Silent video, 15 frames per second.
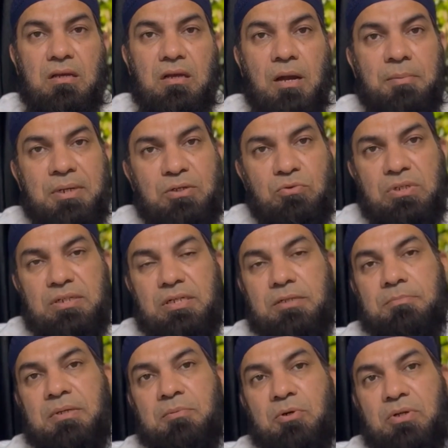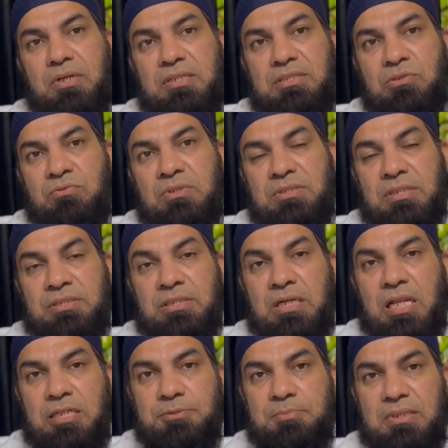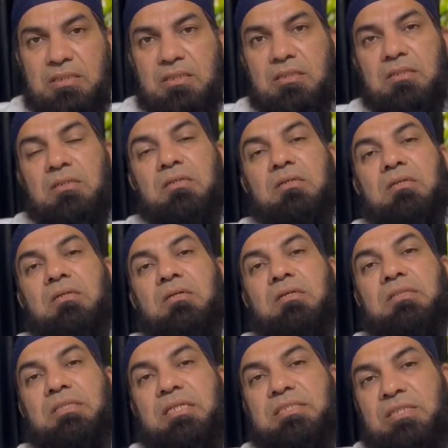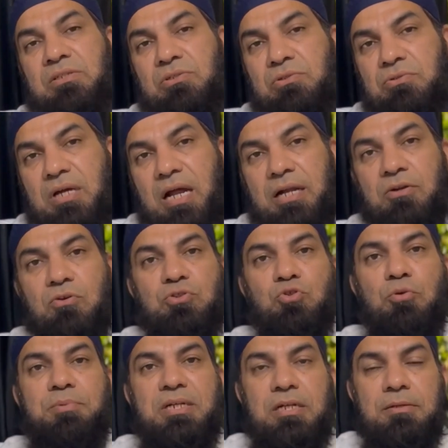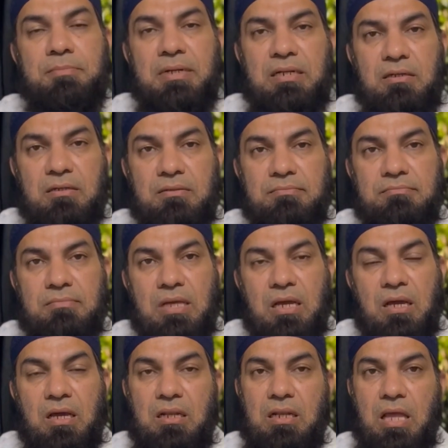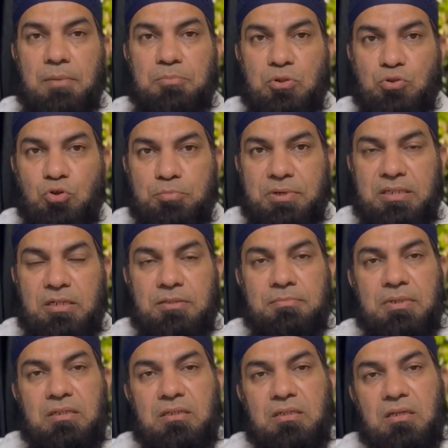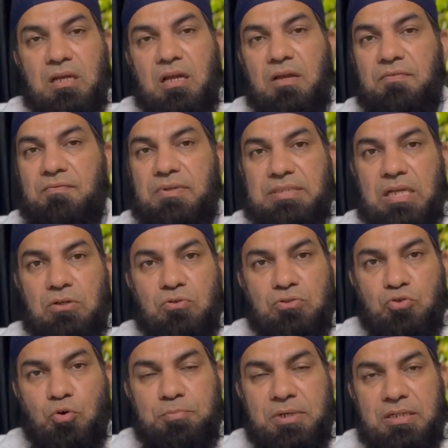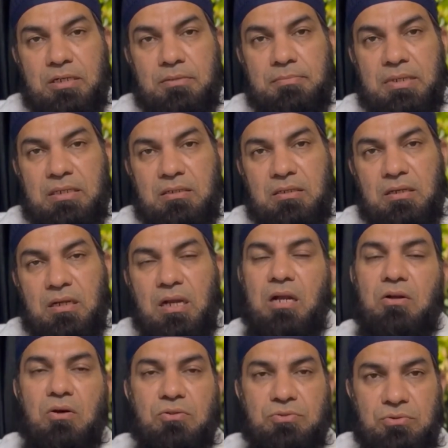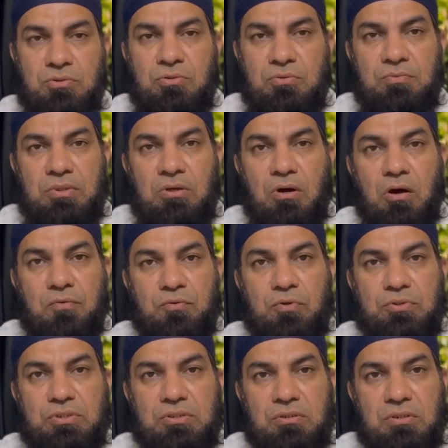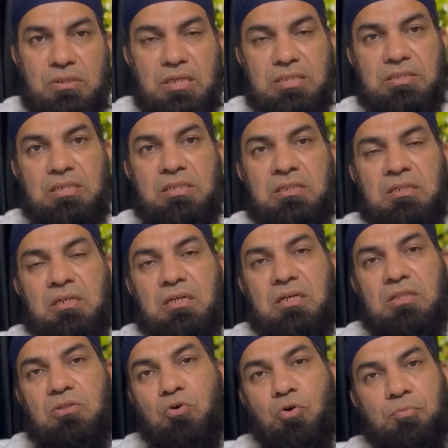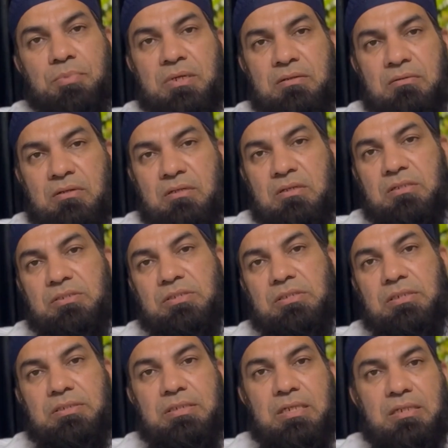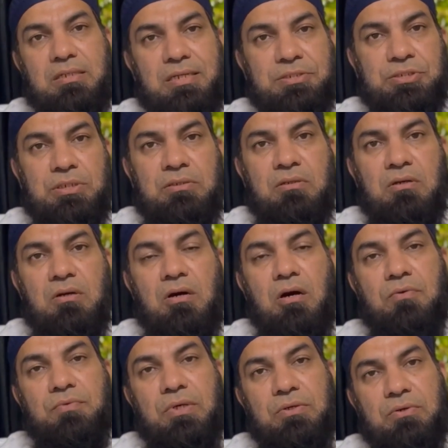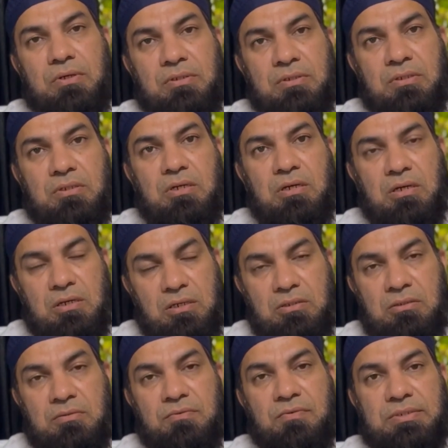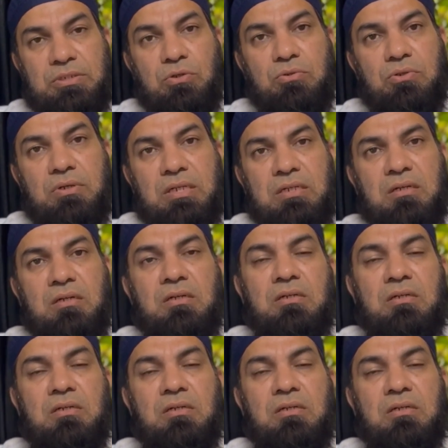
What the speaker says: Coming to the treatment modalities on the surgical aspect, these include endoscopic treatment, laparoscopic treatment, vesicoscopic treatment, and also, of course, lastly, the open surgical correction of the vesico-ureteric